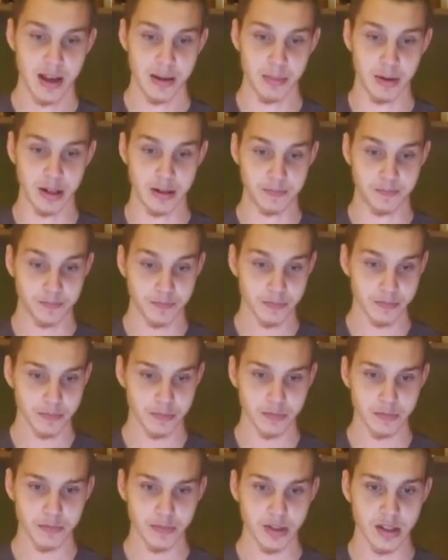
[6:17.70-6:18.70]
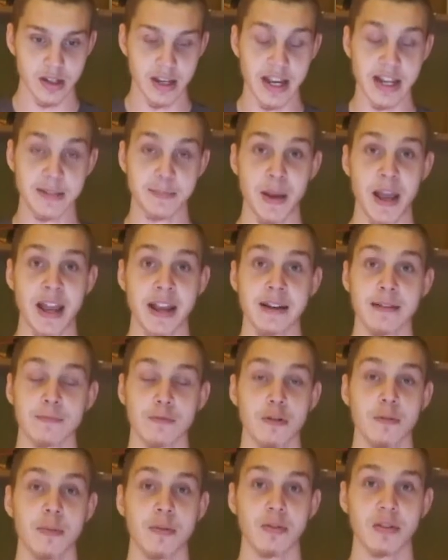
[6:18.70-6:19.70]
But it's pagan
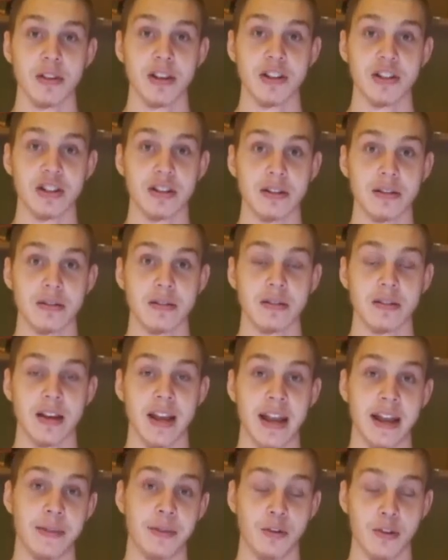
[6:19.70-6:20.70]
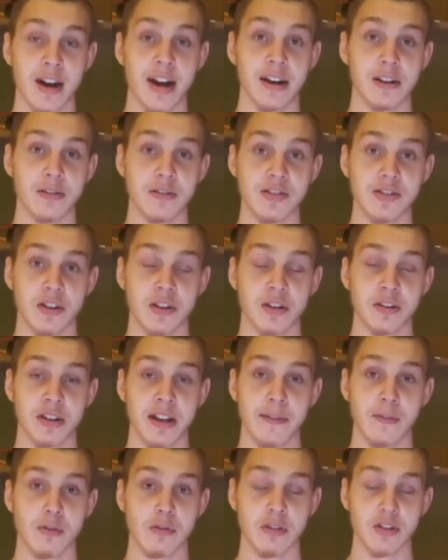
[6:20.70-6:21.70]
Roman religion, and their idols are
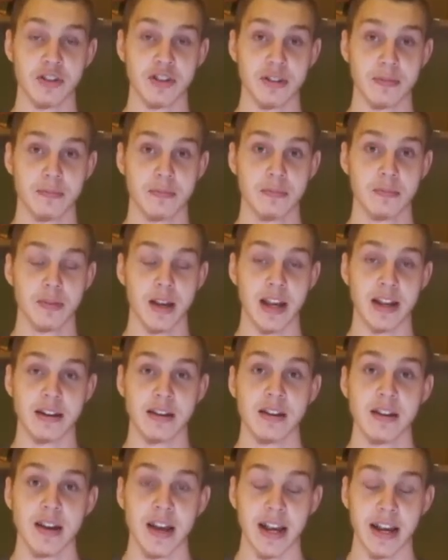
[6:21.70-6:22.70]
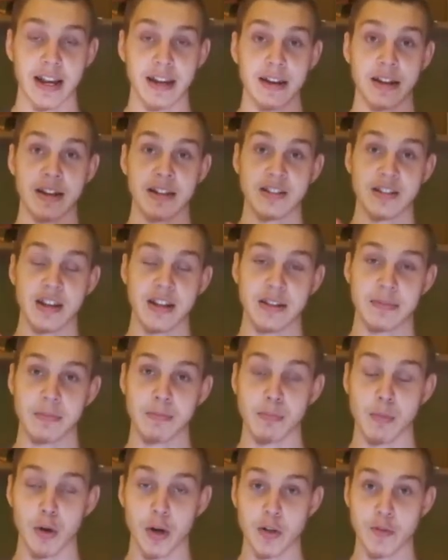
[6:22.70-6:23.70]
devil worship. And again, it
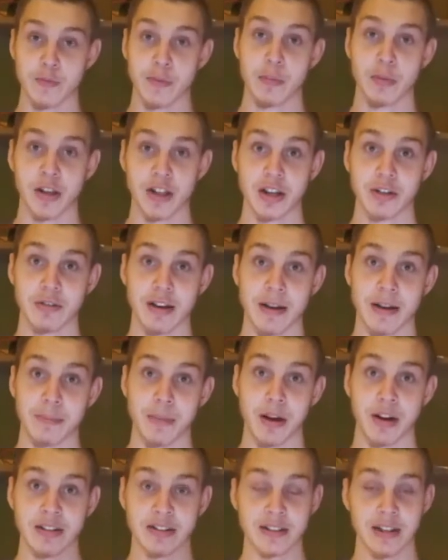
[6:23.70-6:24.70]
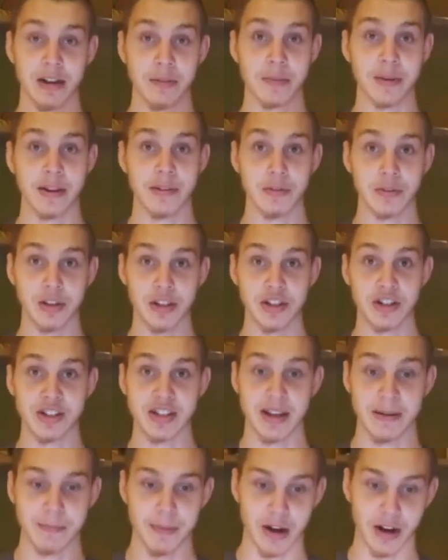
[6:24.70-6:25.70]
merged from a political empire to now being a religious
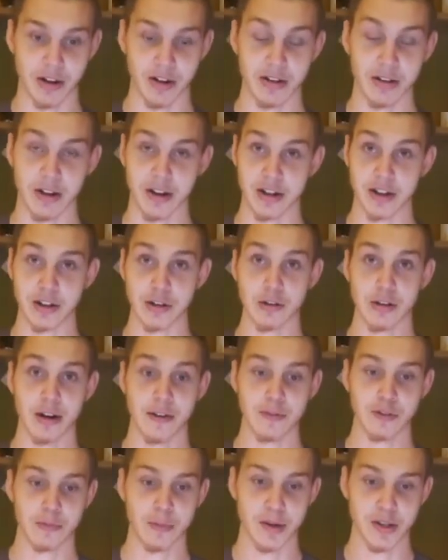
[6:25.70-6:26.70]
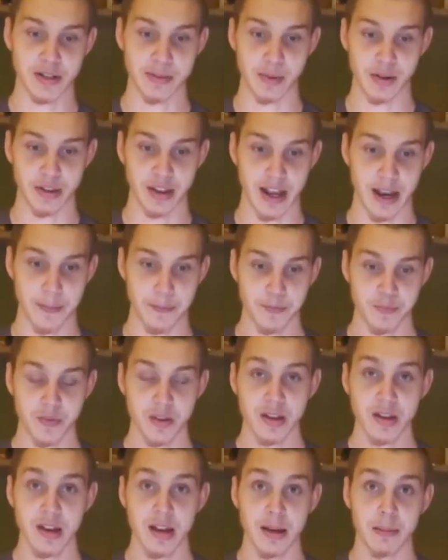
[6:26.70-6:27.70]
empire. I'm not going to go off too much about that,
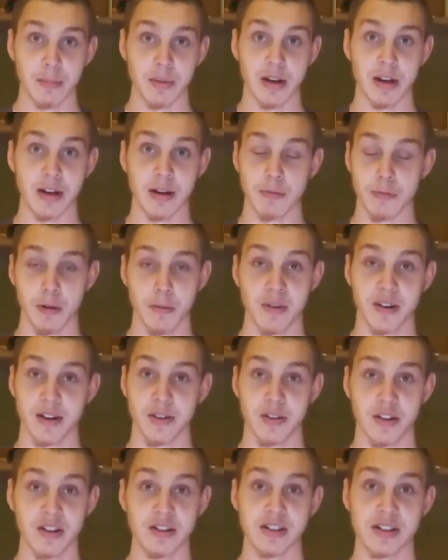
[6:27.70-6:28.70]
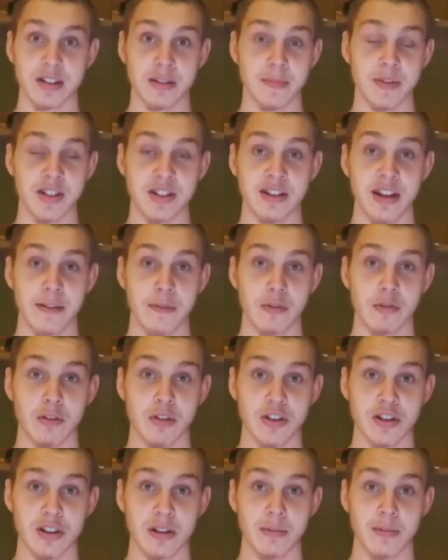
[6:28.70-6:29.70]
but Roman Catholicism is devil
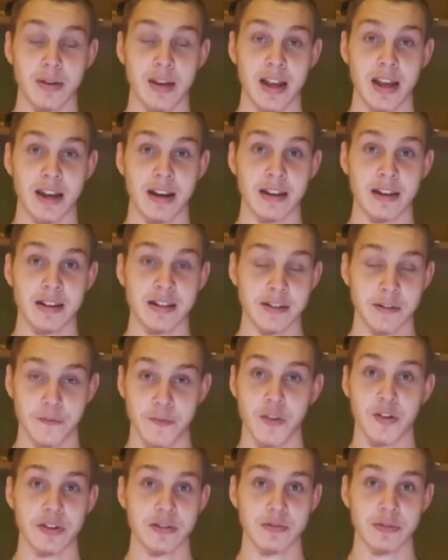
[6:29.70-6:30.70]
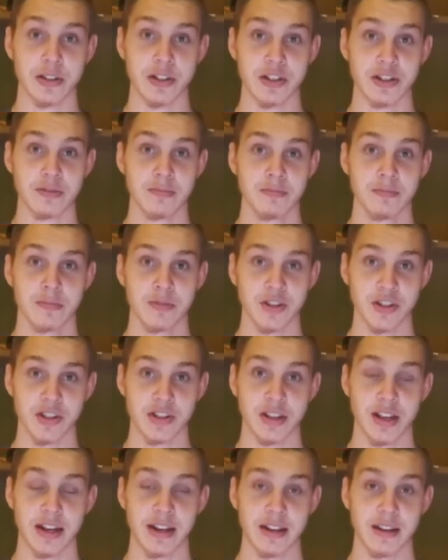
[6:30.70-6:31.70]
worship, and it is a false religion, just
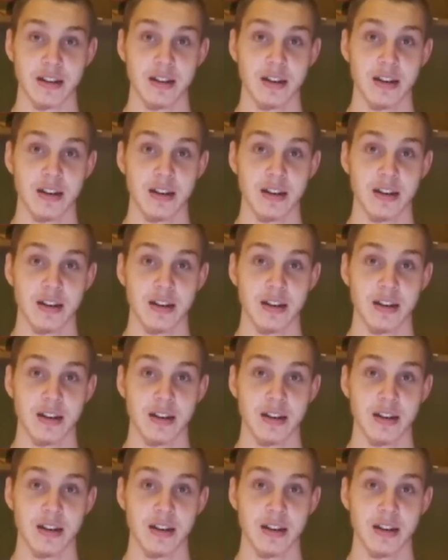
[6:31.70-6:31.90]
like